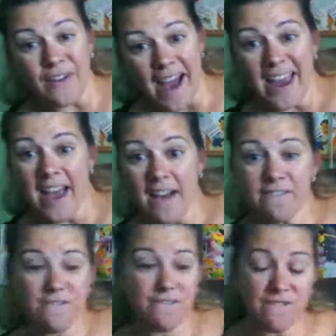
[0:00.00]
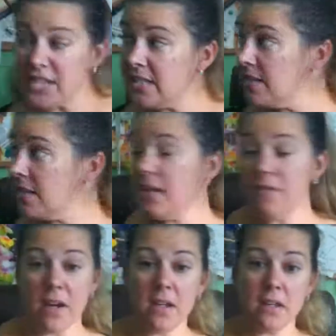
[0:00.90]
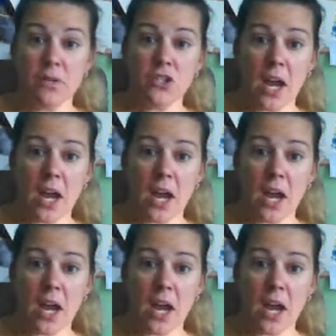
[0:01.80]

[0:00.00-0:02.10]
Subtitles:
have physically written you a check,